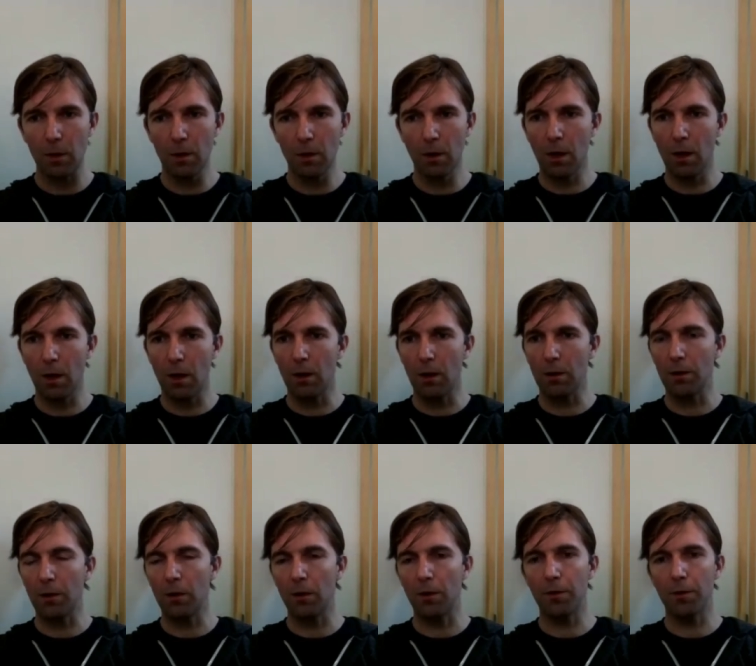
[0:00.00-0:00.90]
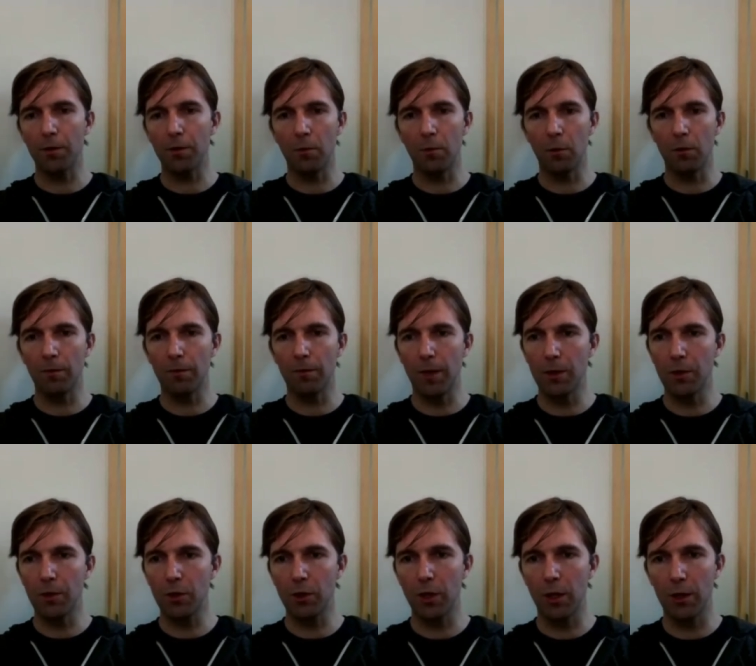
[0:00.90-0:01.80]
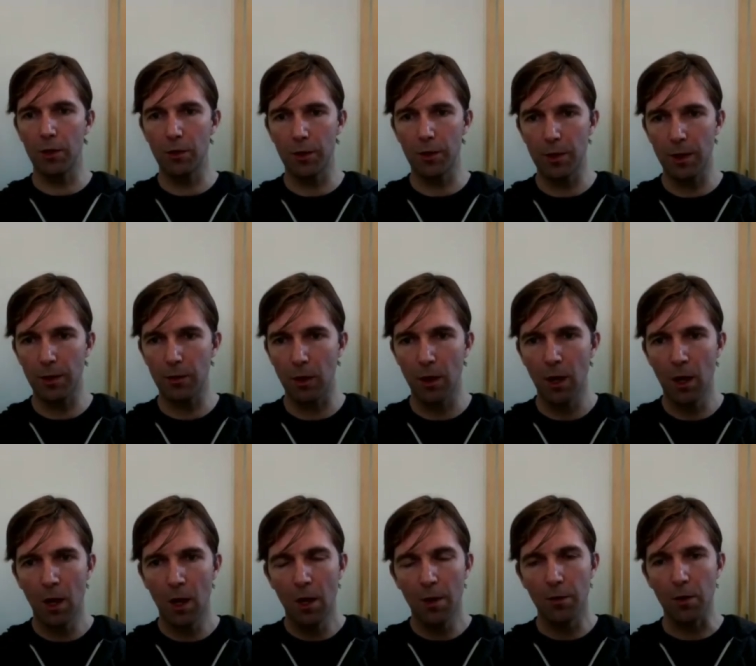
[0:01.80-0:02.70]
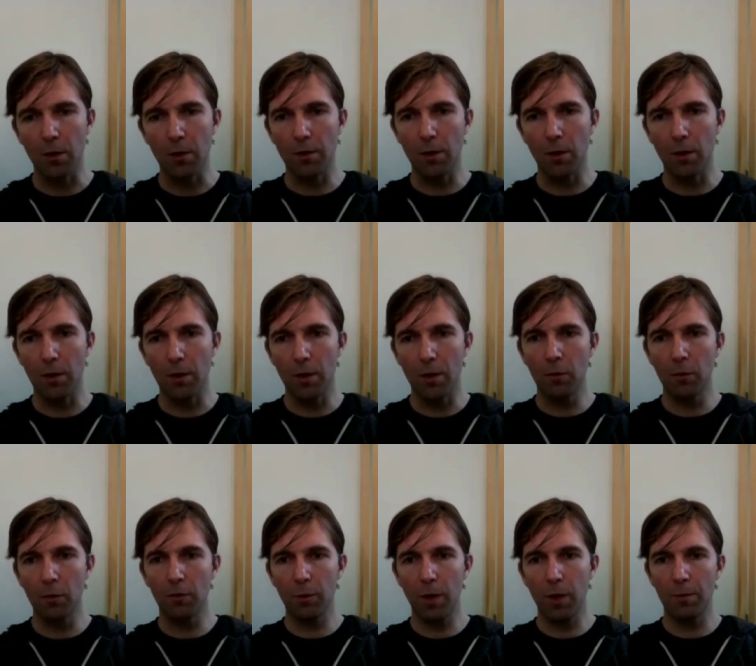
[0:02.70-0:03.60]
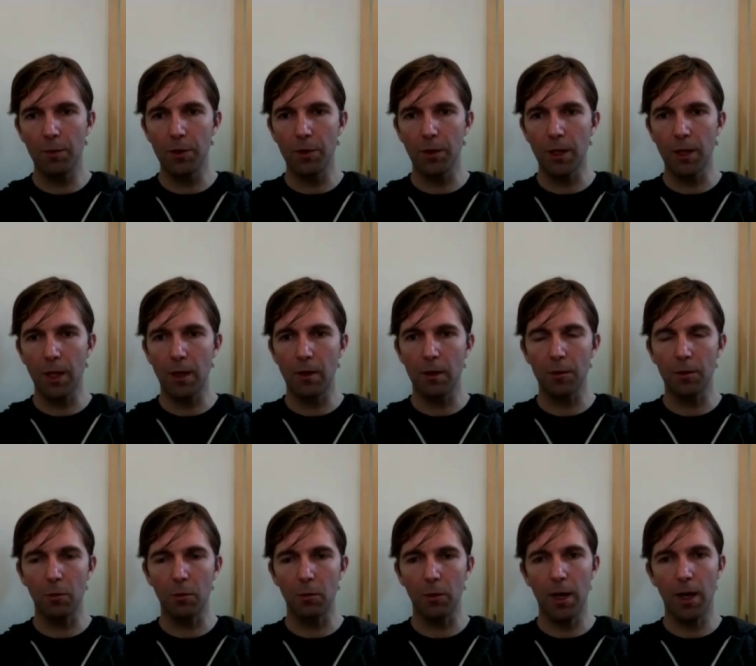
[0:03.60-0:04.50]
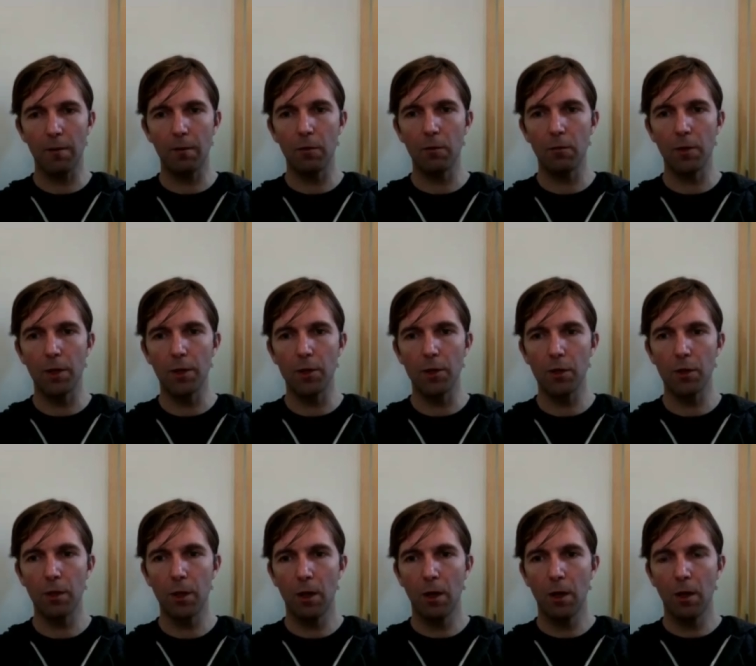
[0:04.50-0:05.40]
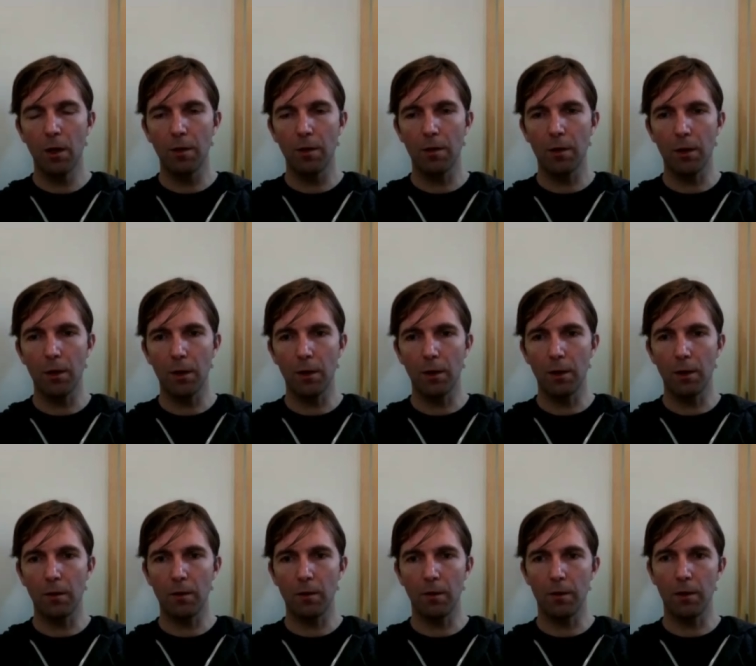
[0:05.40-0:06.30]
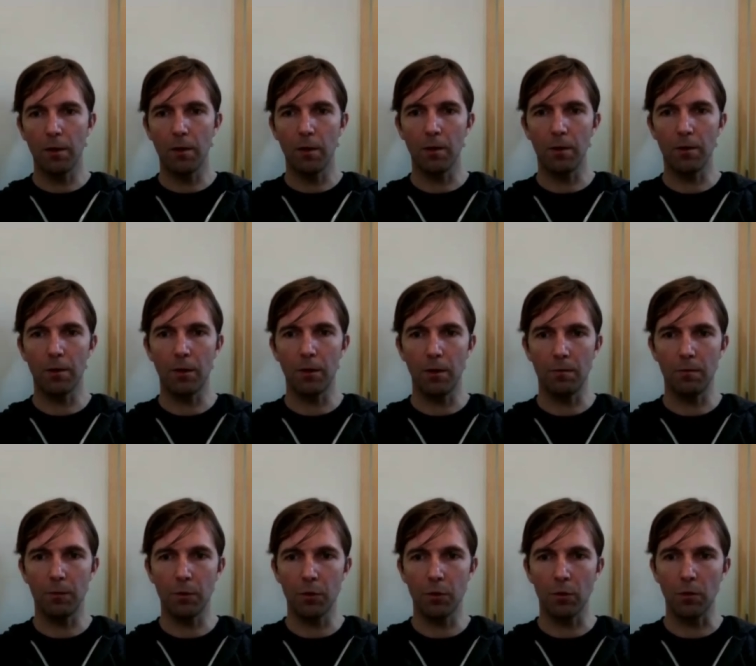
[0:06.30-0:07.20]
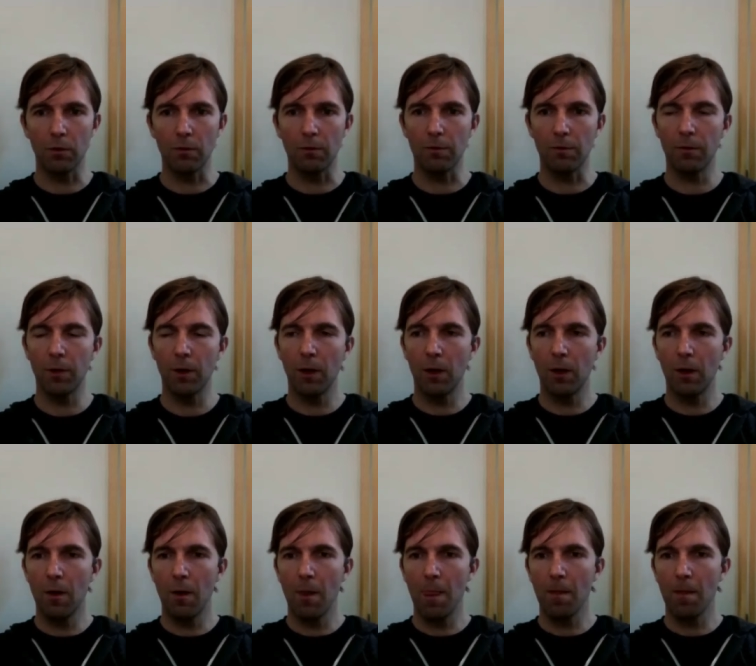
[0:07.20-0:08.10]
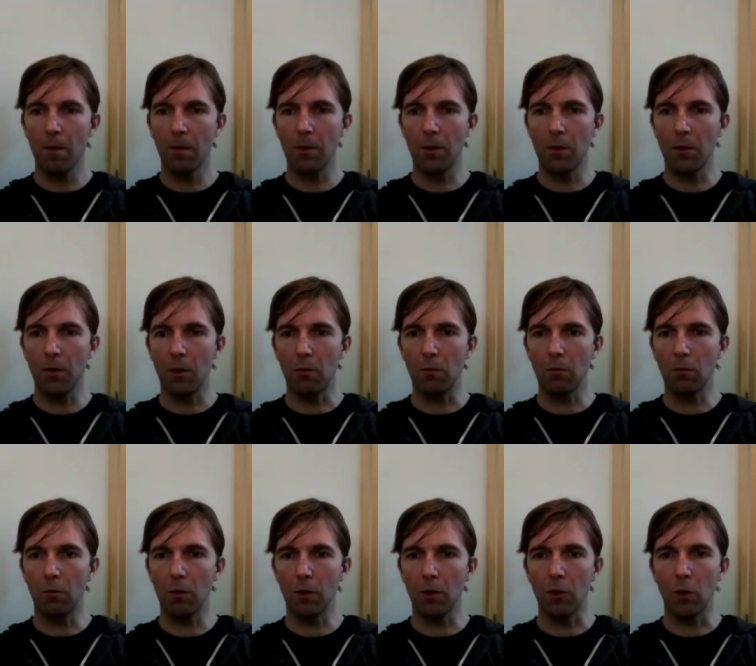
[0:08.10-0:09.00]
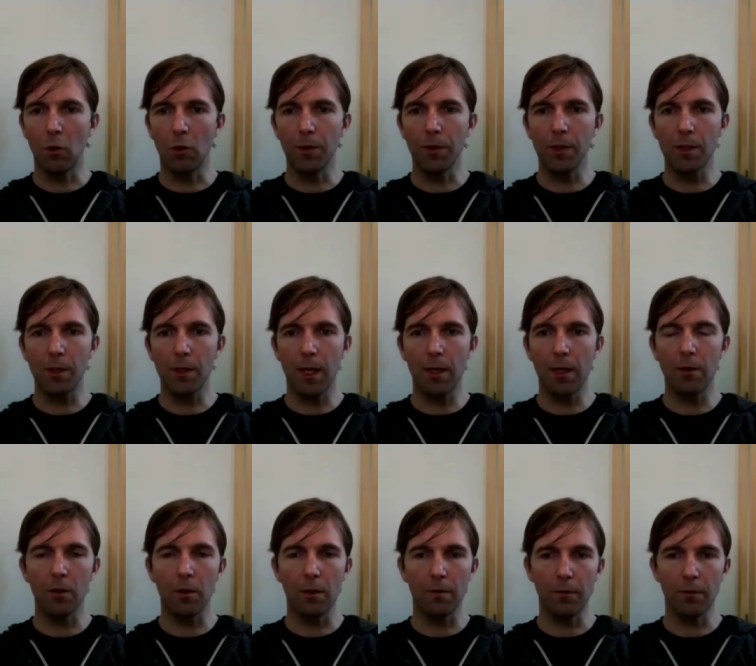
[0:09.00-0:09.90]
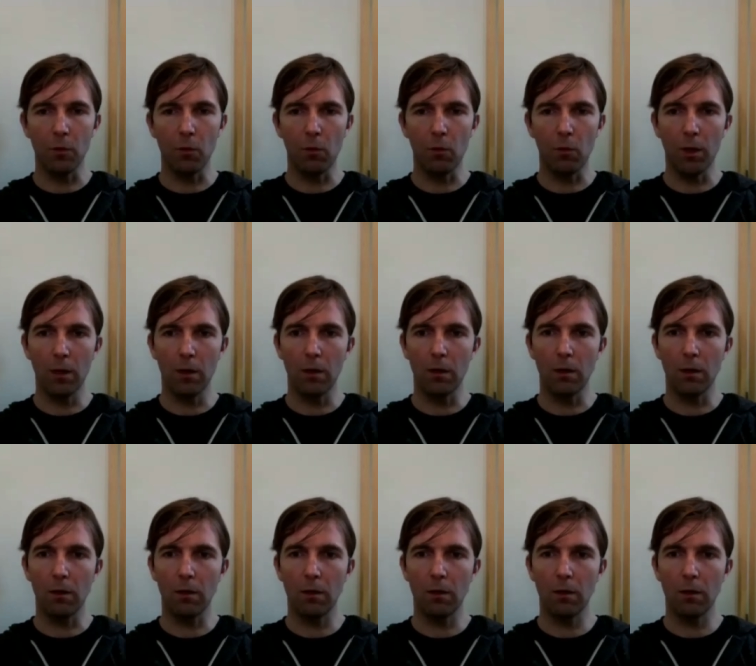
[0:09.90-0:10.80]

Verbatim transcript: uh, you know, thermal phase change, etc. There there are a number of promising candidates, but we haven't reached the the the sort of you know gold standard, if you will,